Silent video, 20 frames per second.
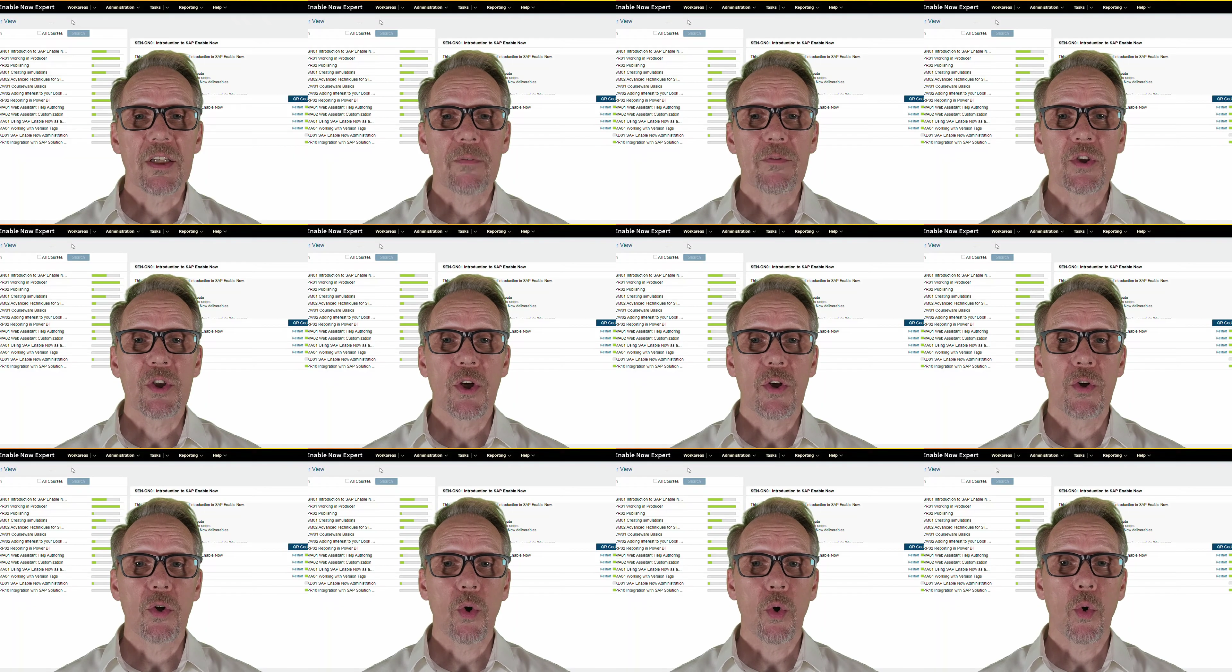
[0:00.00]
I've
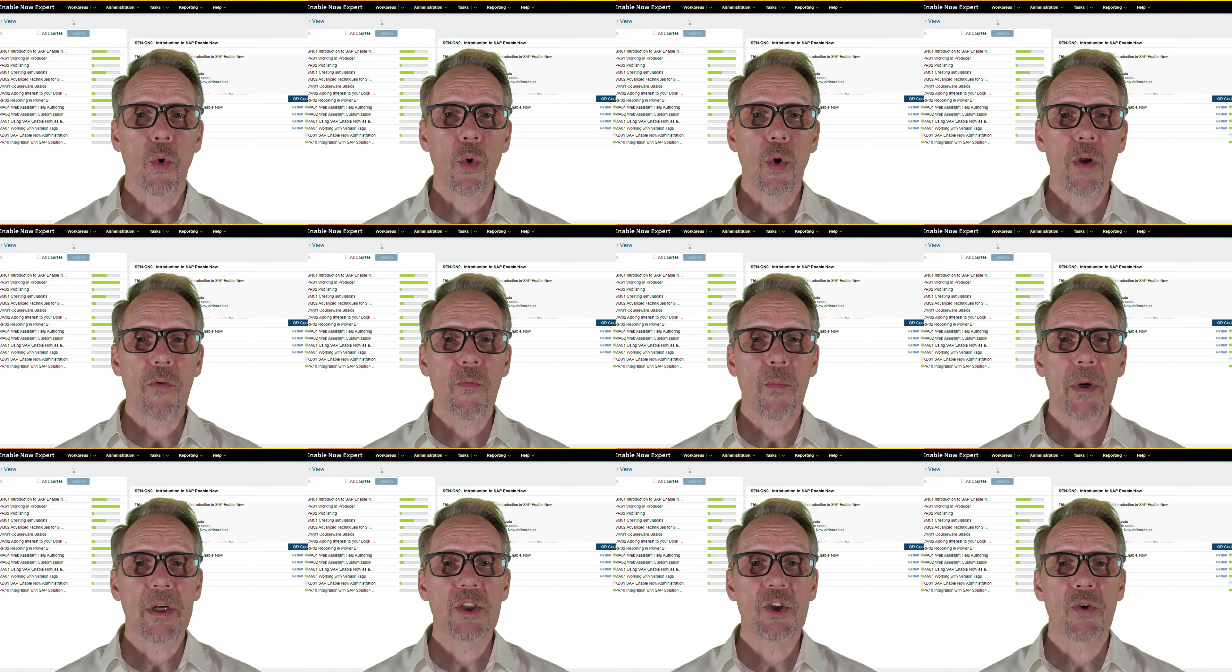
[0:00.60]
turned all
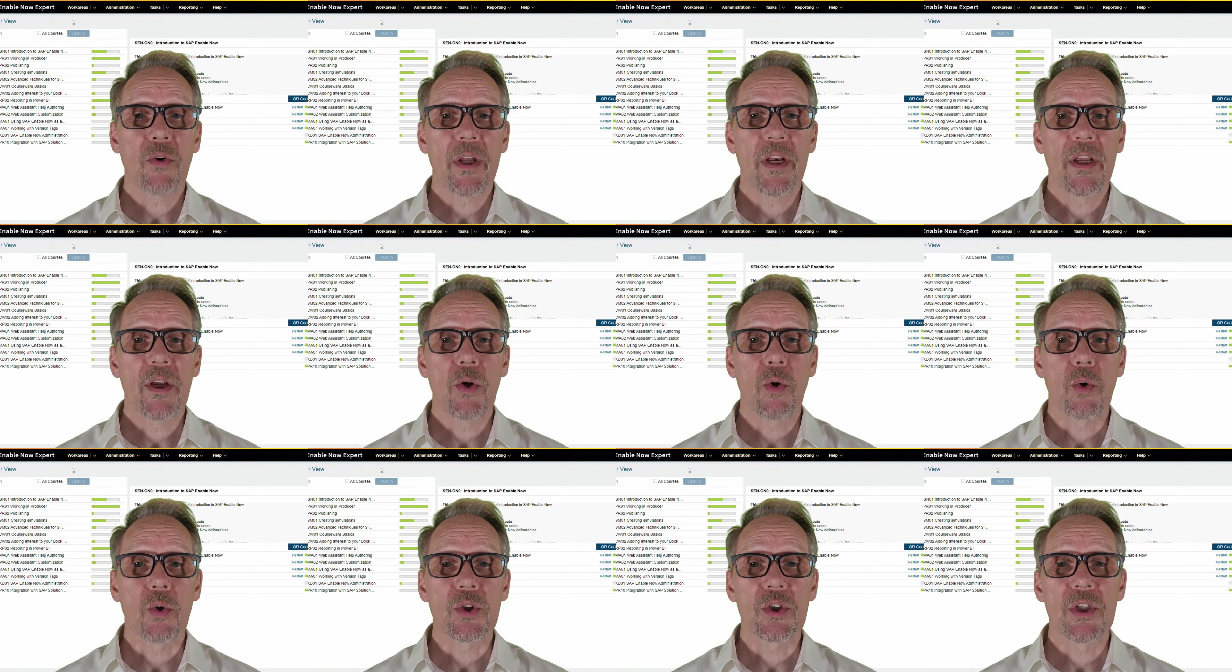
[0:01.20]
of my training
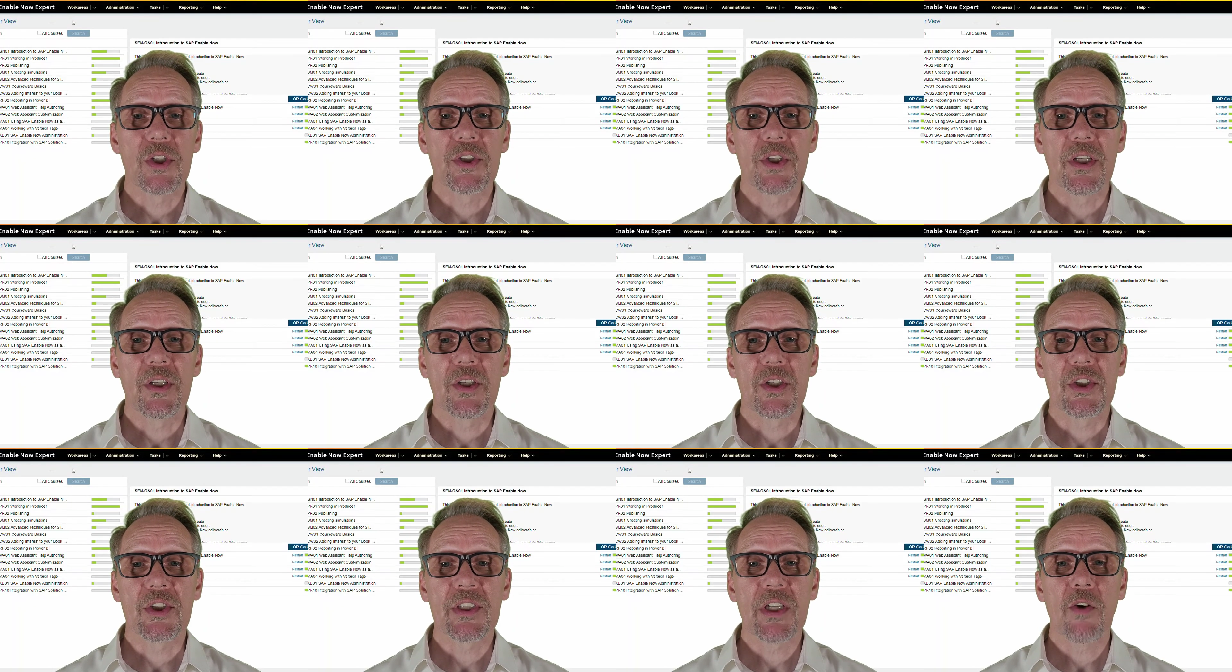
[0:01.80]
courses
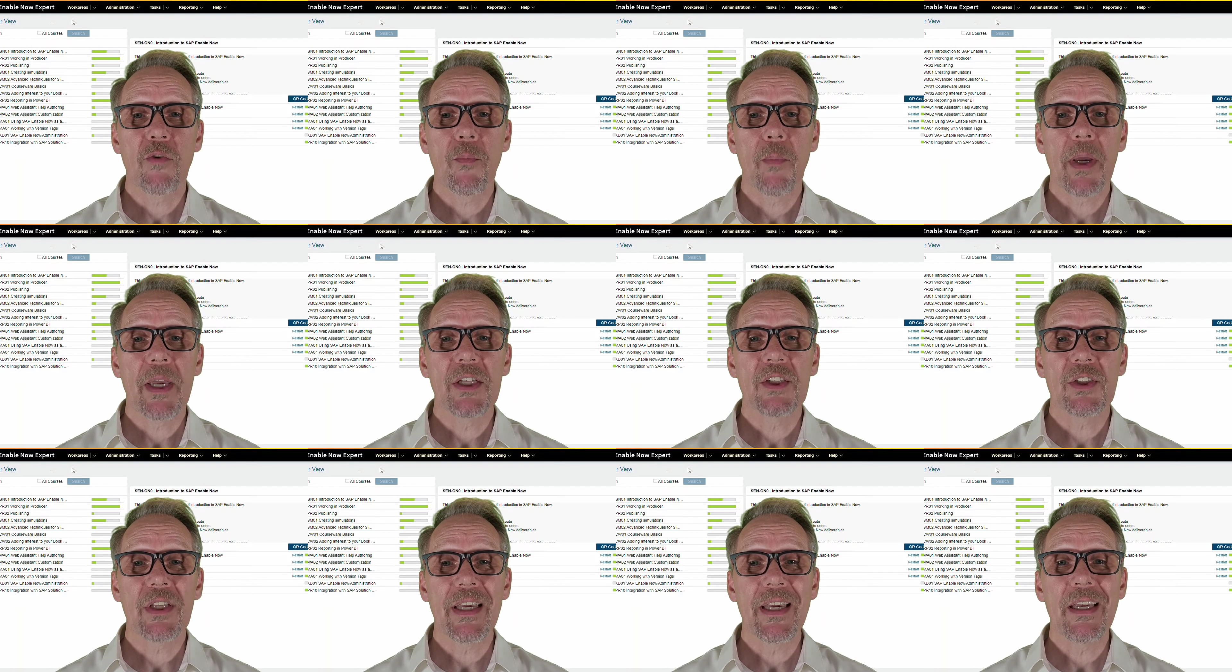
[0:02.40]
into self
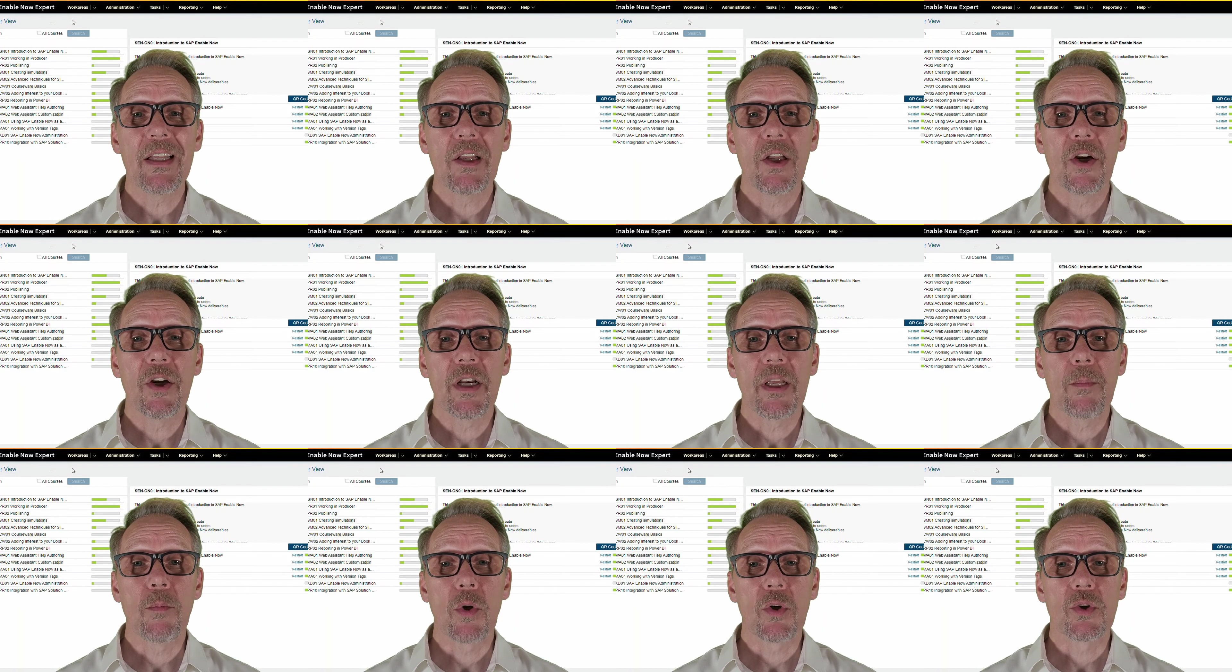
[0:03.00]
paced e
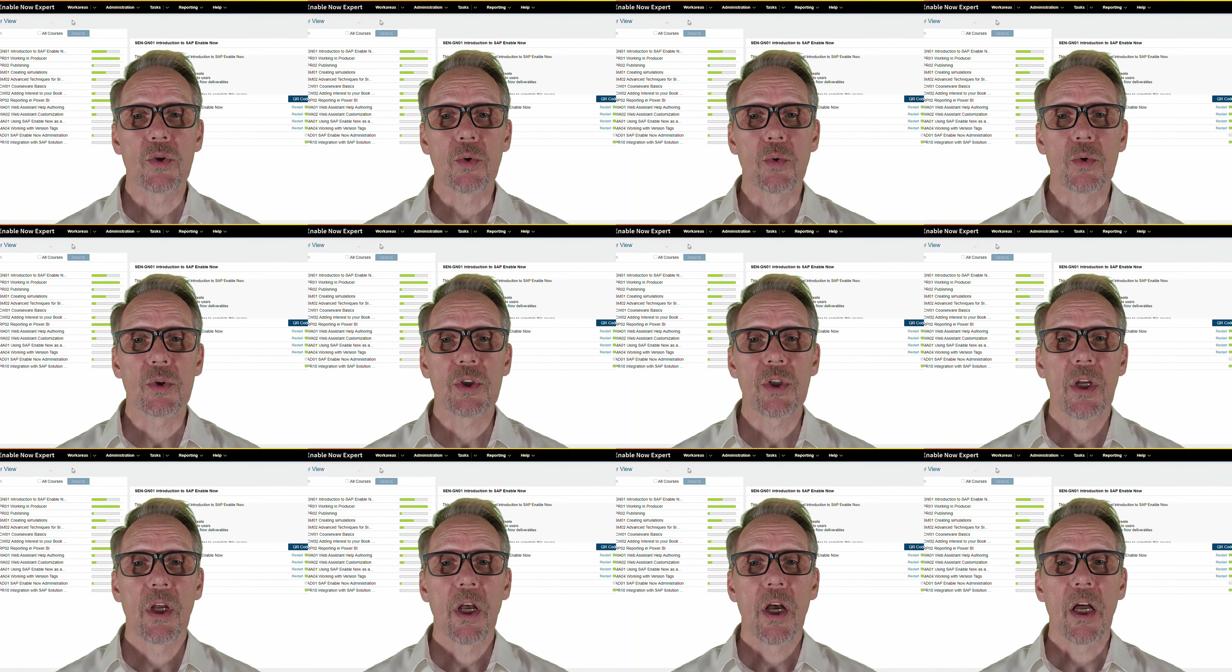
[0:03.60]
learning modules